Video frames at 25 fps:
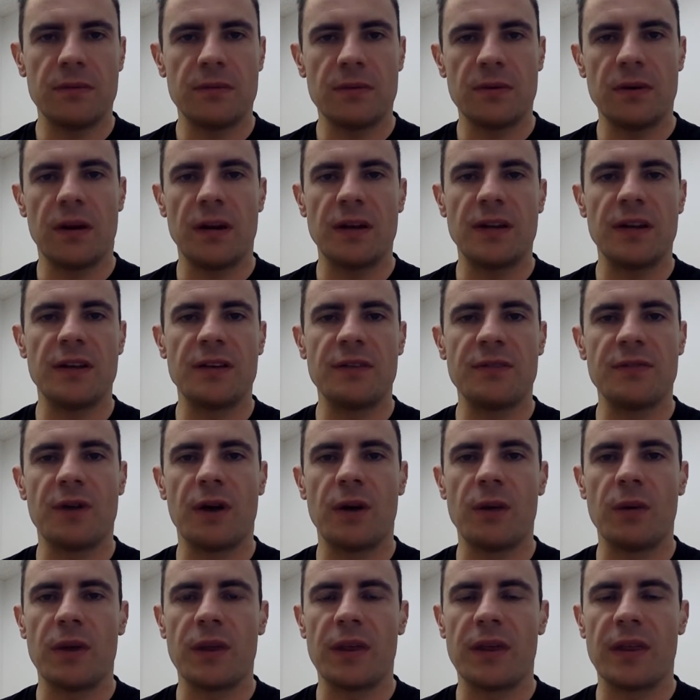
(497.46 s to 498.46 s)

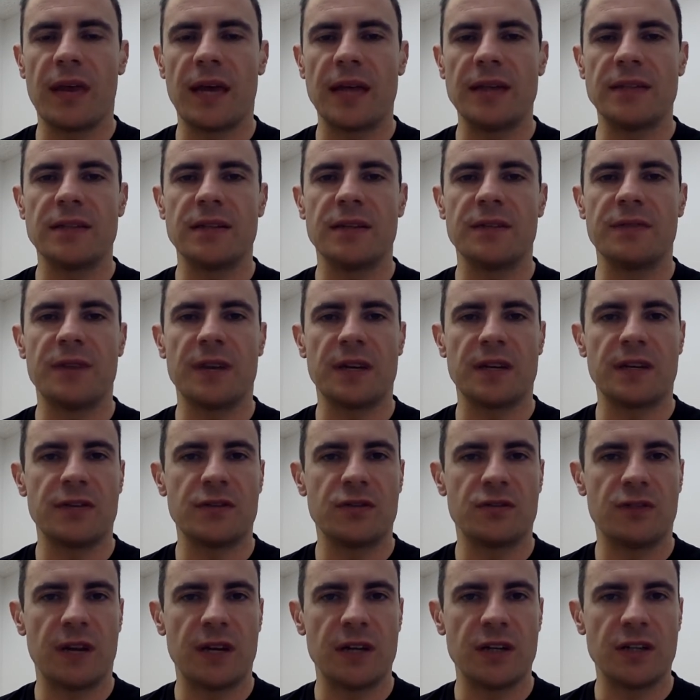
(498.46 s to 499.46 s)
identify whether that's an effective
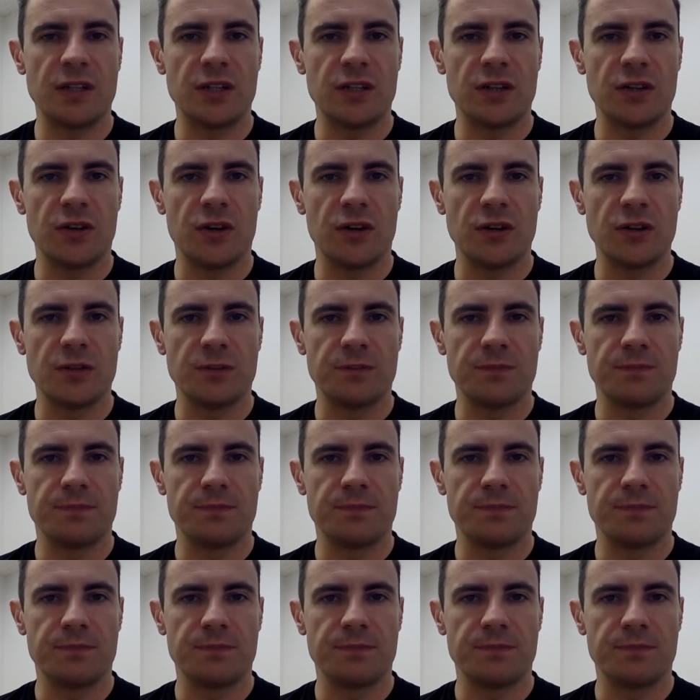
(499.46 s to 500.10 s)
strategy or not.